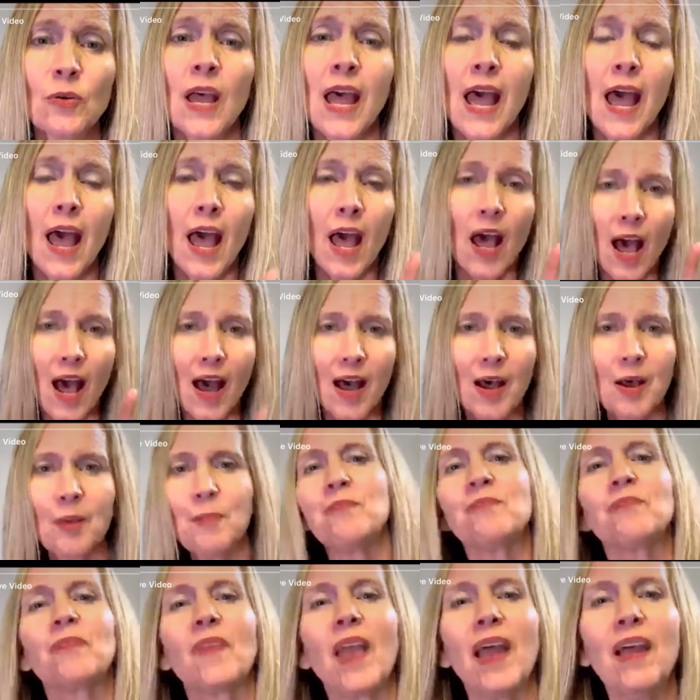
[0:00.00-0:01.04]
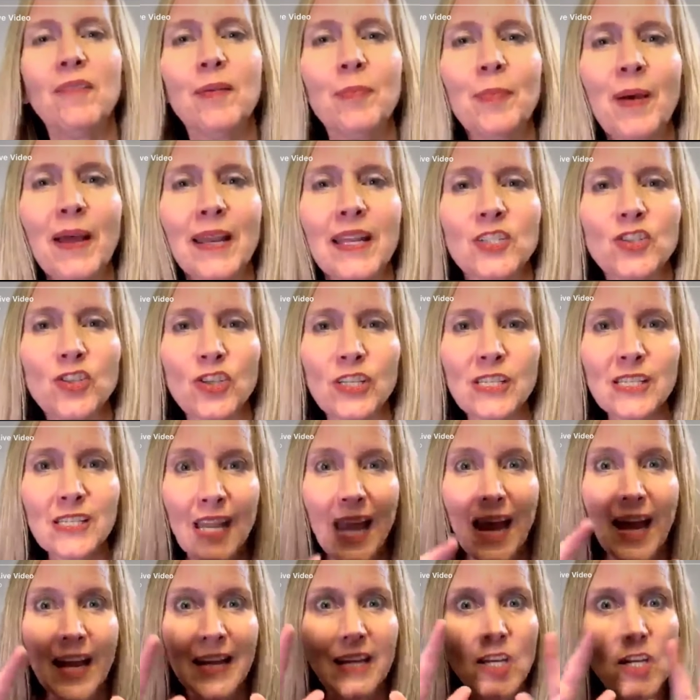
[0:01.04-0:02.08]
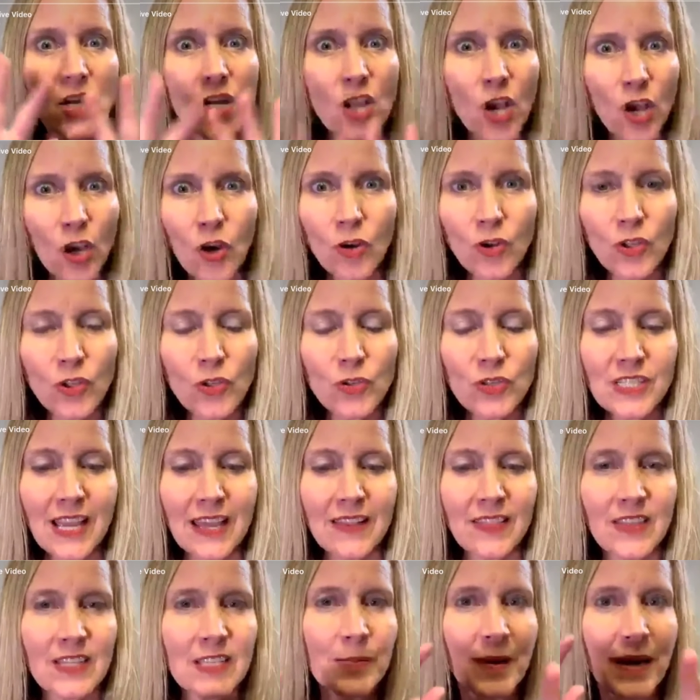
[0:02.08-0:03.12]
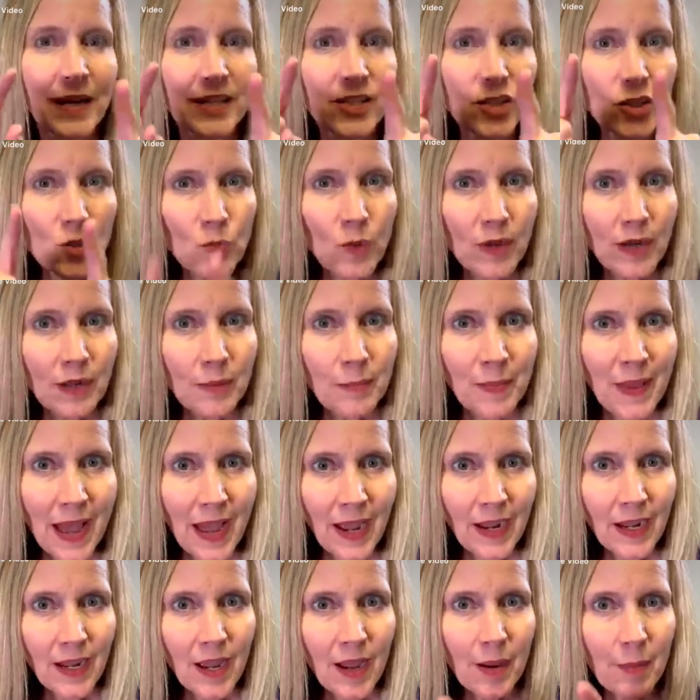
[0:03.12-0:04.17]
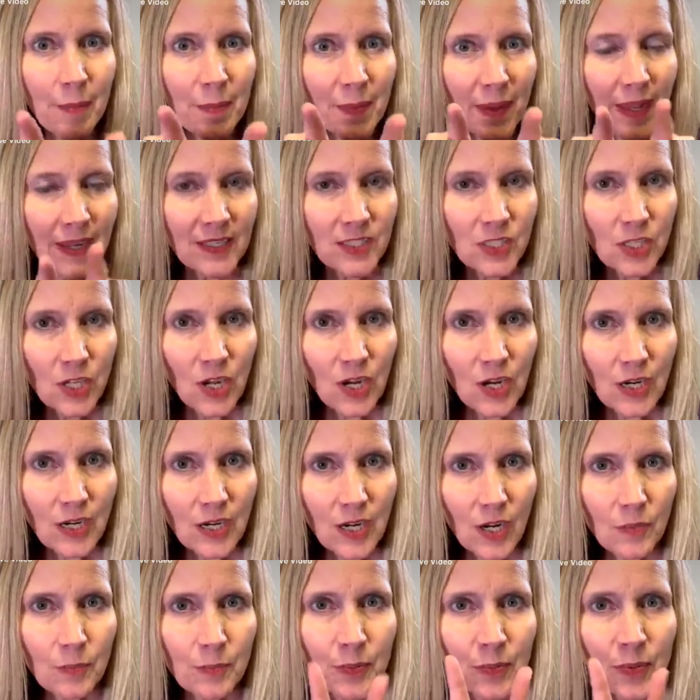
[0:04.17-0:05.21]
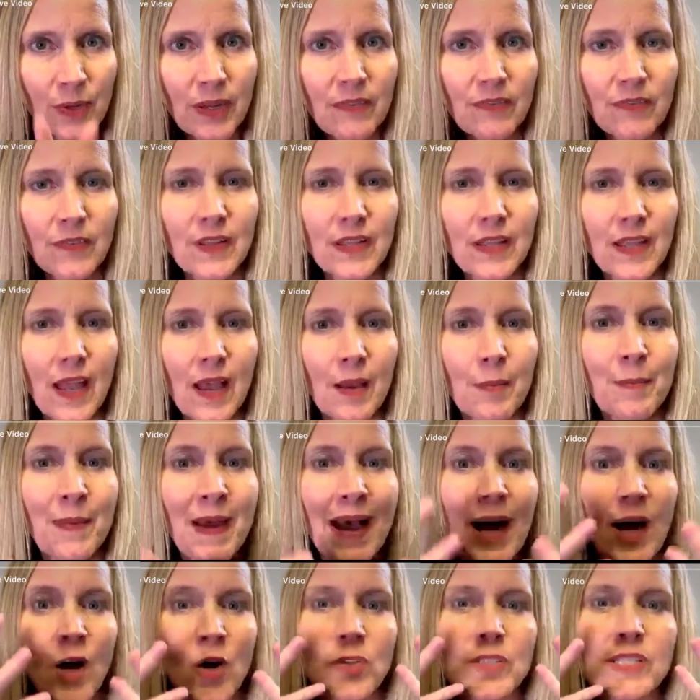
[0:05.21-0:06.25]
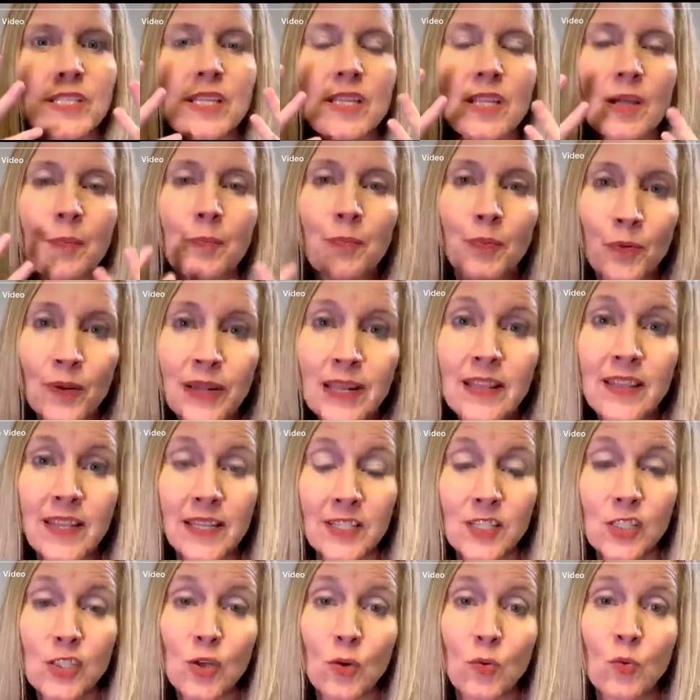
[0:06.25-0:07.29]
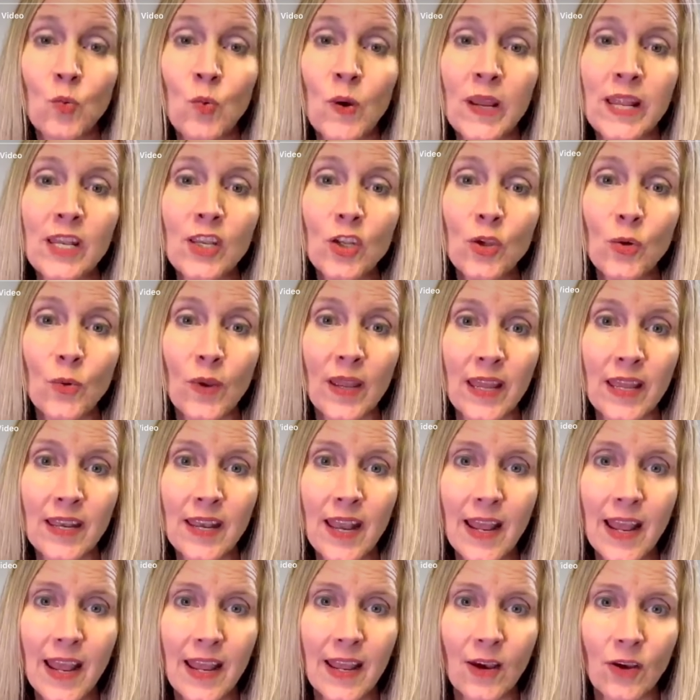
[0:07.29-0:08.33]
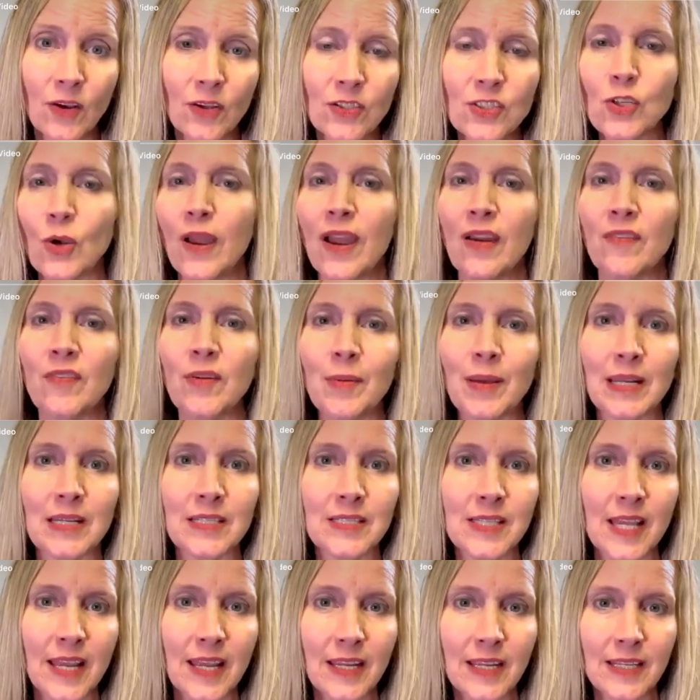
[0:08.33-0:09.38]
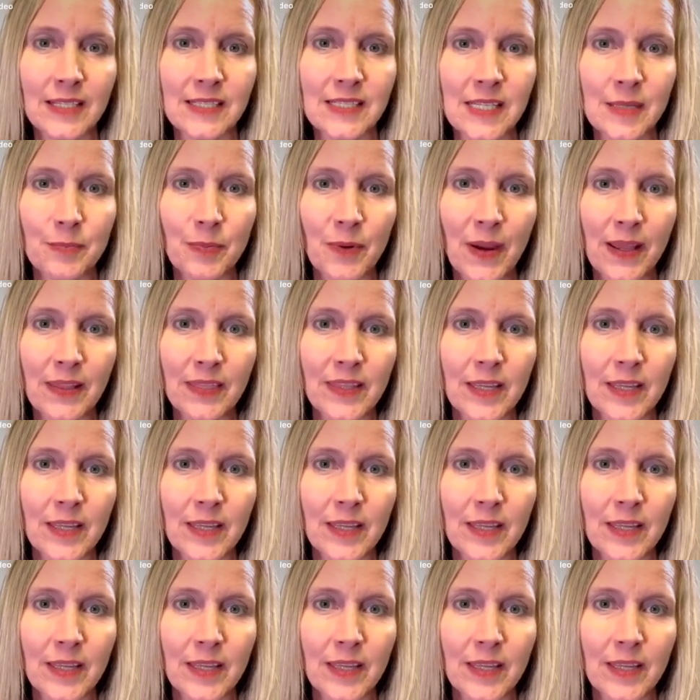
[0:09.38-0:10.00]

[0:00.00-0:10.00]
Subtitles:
So, everybody, I know you said this, but I just want to back up and talk briefly about the breathing. So when you inhale, so everybody take a deep breath in.